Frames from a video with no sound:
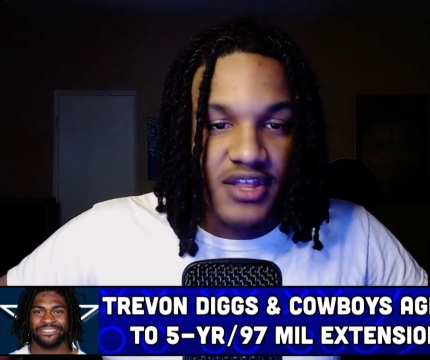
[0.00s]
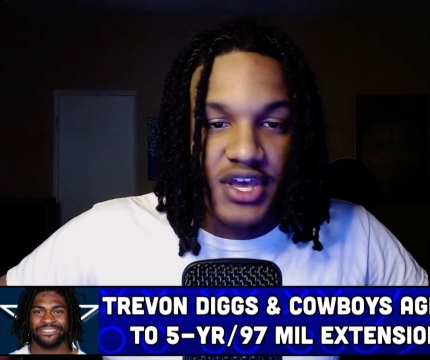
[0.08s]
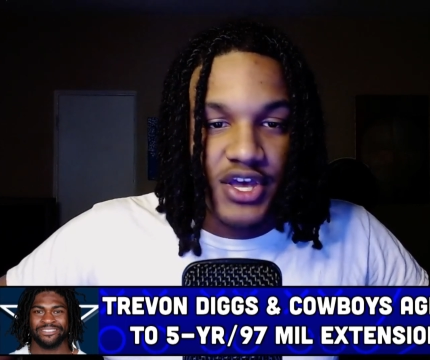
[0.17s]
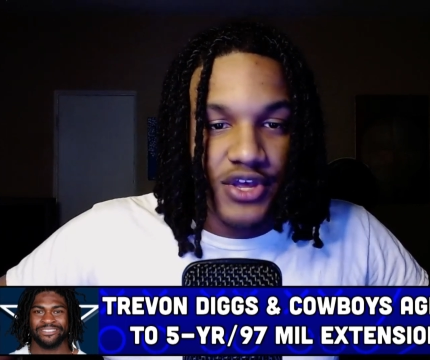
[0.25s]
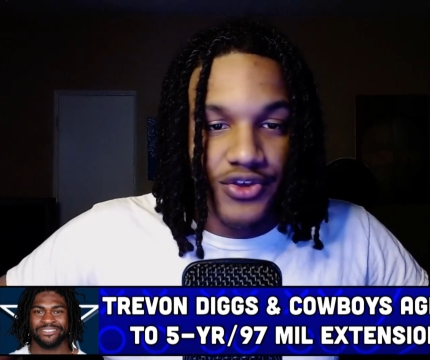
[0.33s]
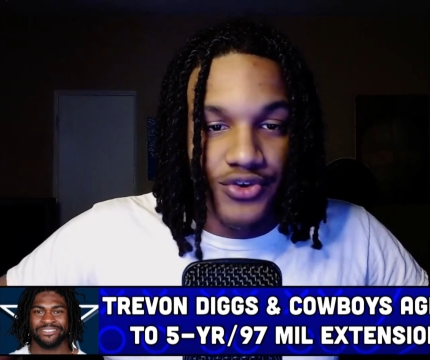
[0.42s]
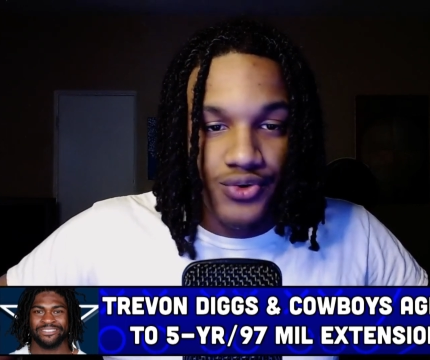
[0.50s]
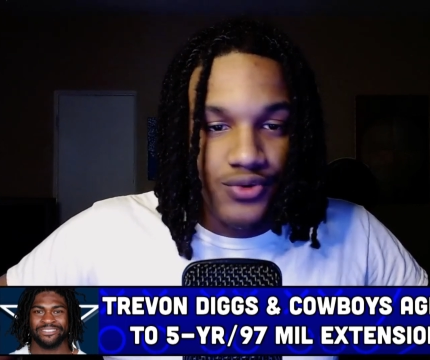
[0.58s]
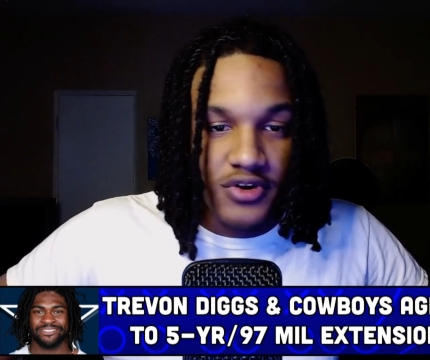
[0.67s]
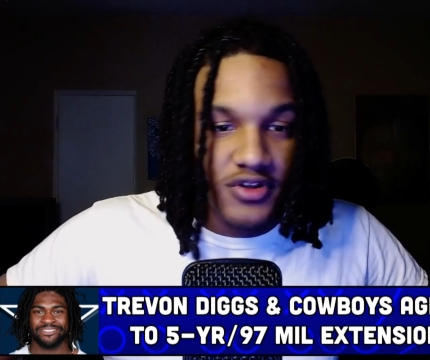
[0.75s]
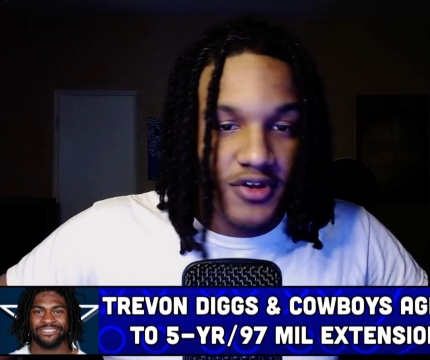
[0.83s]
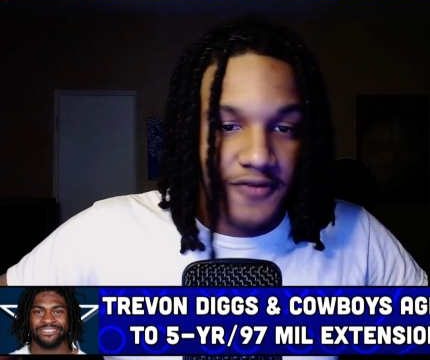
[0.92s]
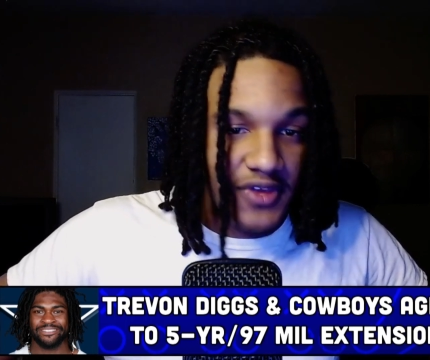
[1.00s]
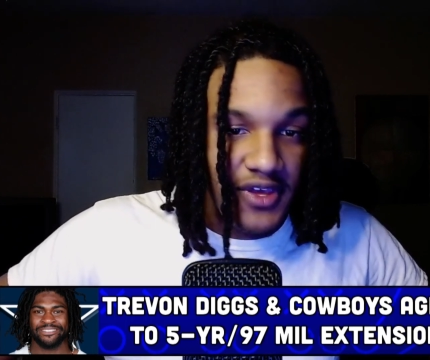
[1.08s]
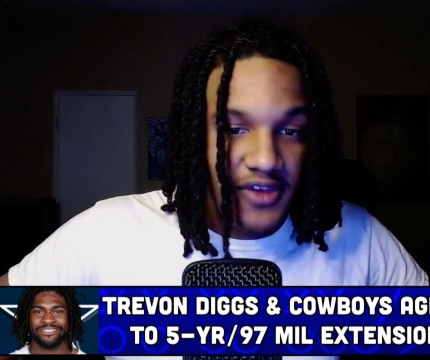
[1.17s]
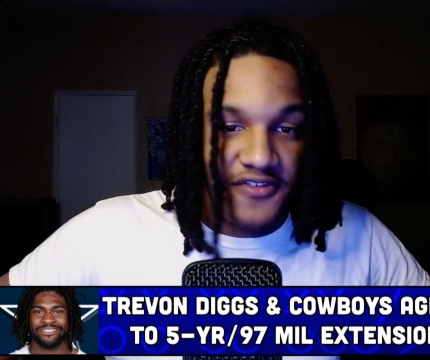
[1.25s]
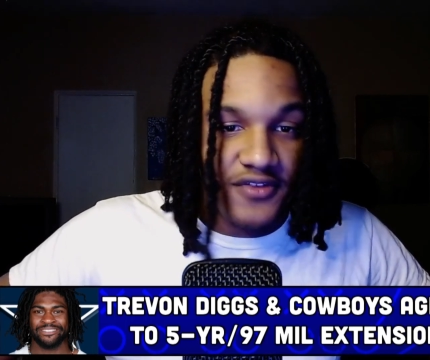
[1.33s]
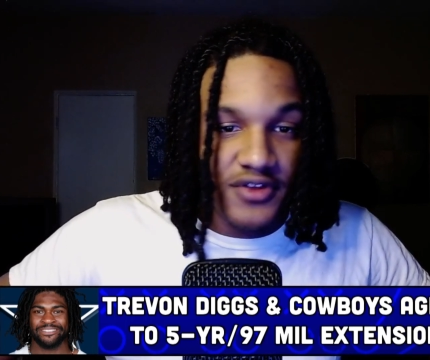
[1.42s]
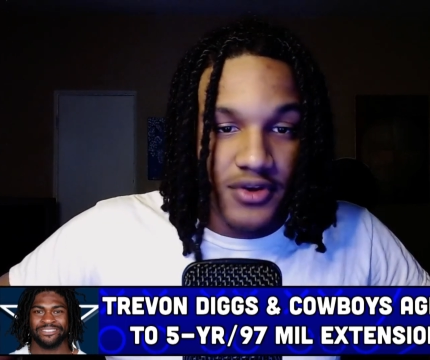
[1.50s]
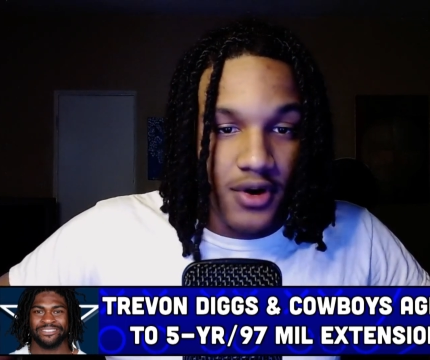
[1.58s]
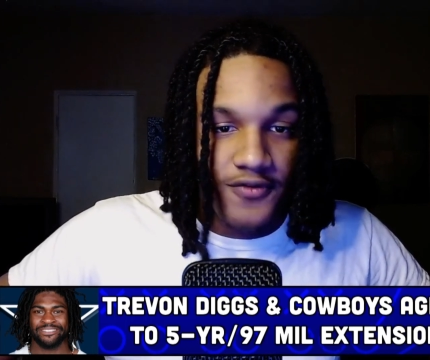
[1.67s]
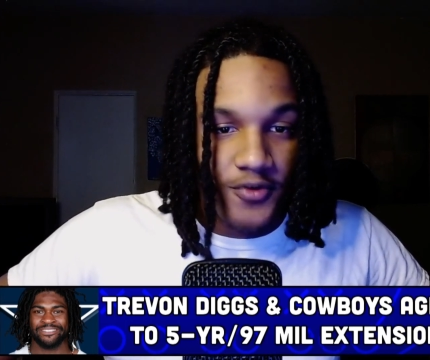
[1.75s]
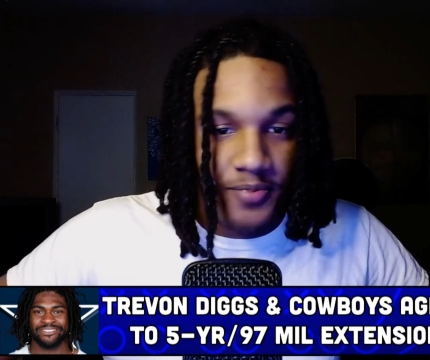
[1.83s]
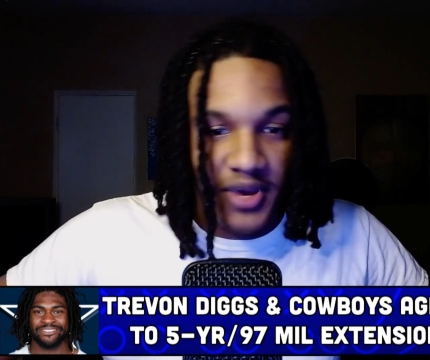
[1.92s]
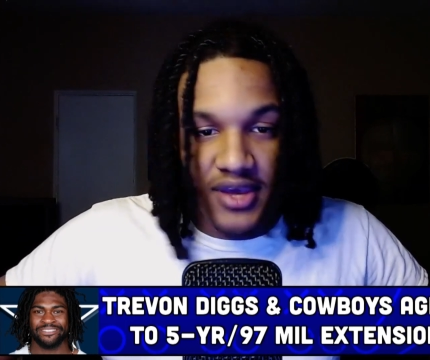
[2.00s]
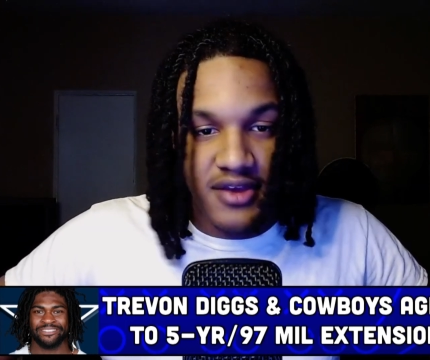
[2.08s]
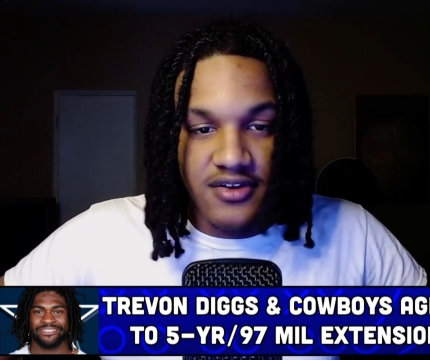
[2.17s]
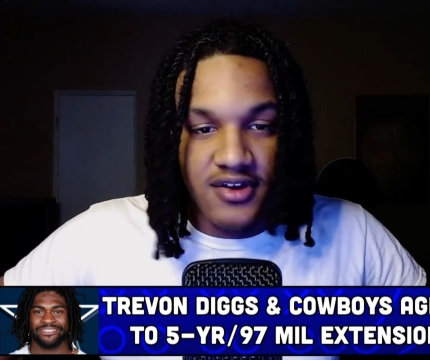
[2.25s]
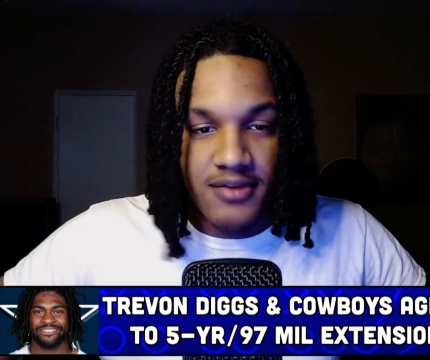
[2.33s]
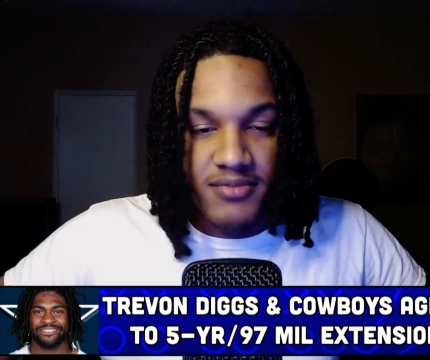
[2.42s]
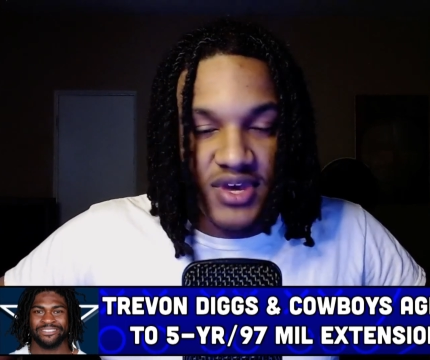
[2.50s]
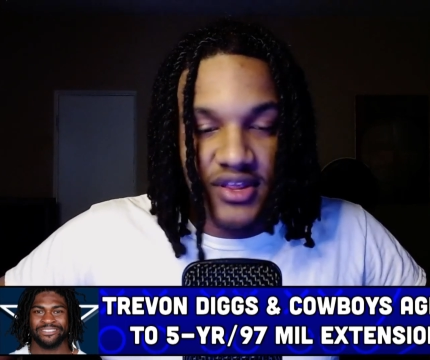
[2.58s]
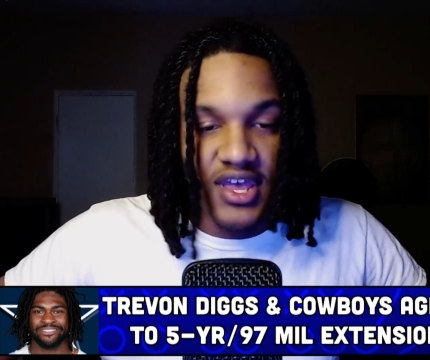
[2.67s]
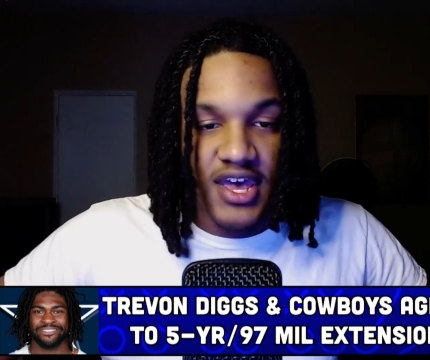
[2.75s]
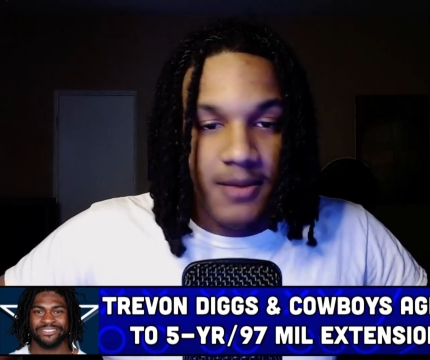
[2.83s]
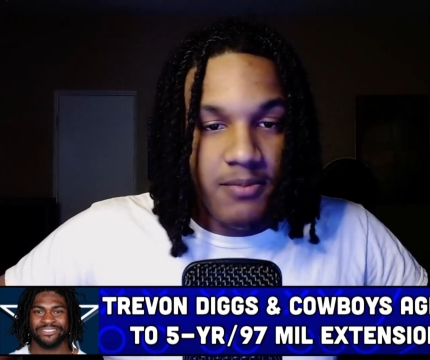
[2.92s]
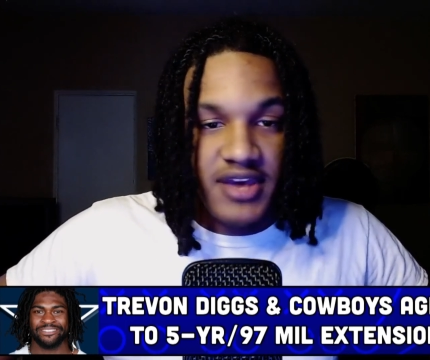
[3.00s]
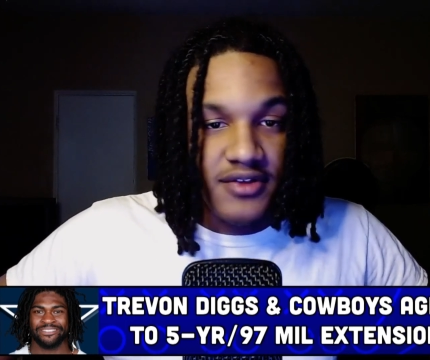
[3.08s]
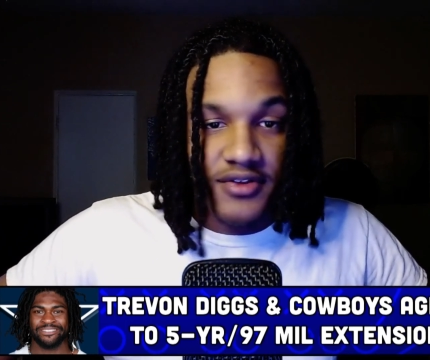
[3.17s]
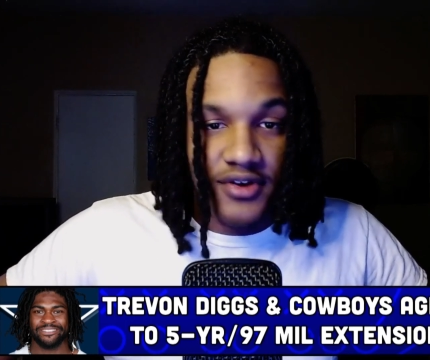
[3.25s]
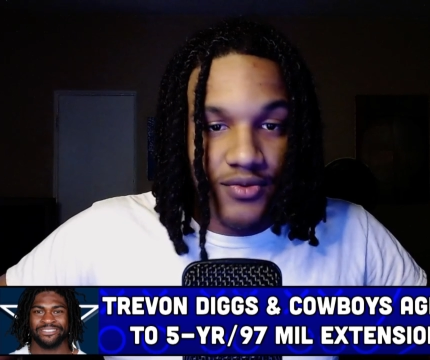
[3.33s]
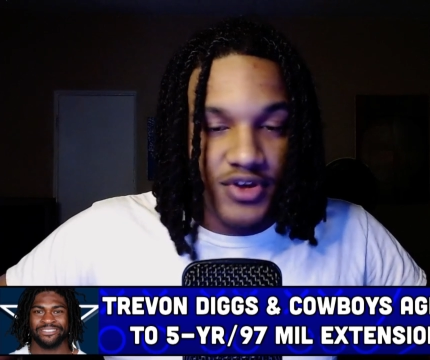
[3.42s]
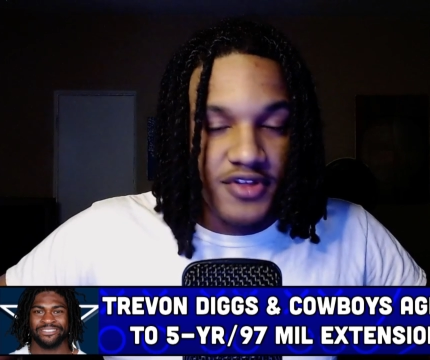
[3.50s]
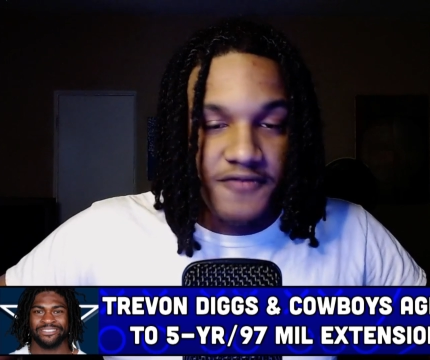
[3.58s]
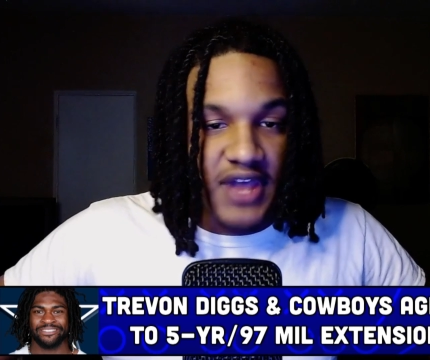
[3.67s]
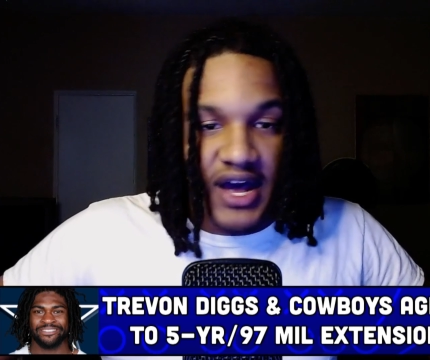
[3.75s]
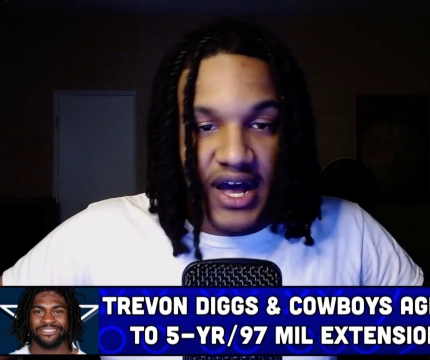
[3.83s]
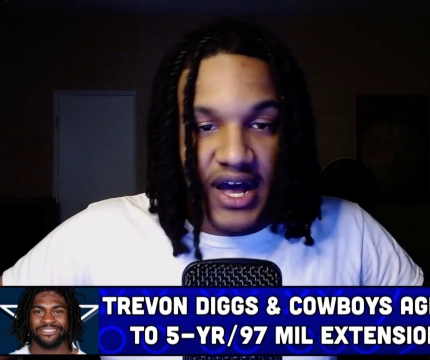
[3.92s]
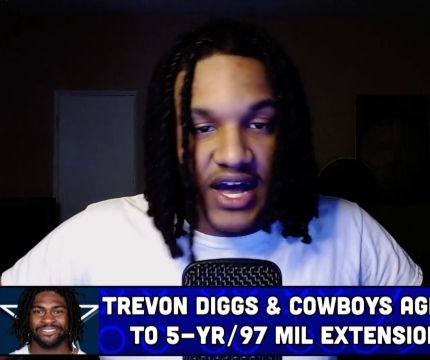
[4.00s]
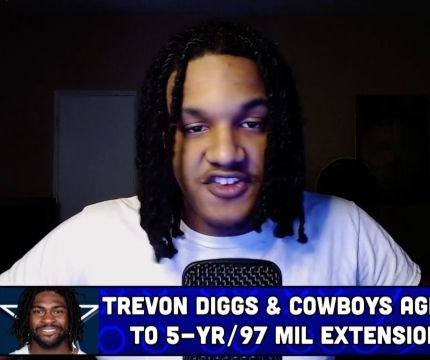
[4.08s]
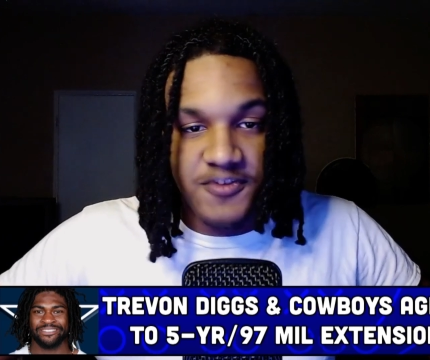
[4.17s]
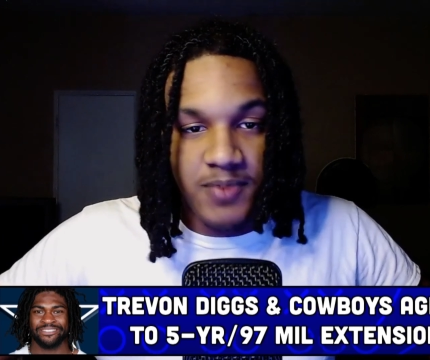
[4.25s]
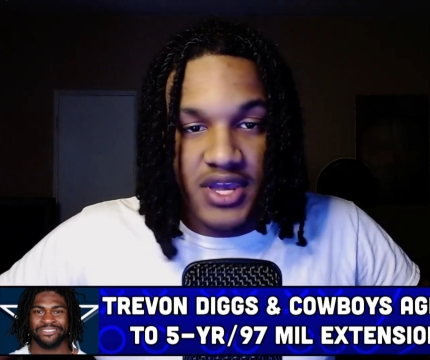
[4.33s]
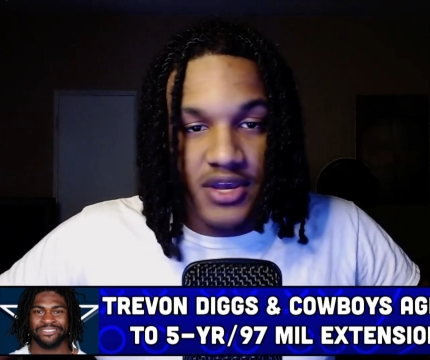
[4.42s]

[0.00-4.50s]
Speaker 1: you could have easily overpaid him and made him one of the highest paid